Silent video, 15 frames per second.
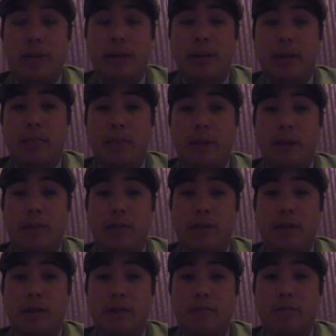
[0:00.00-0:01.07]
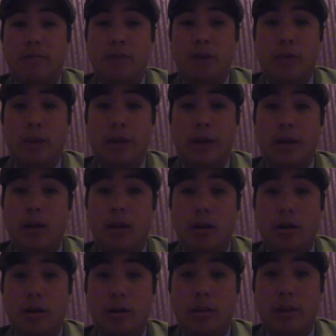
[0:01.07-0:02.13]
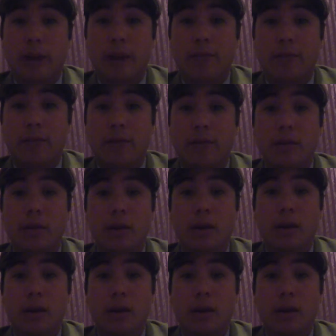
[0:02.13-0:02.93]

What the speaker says: but he had the benefit of Toby Gerhart in the backfield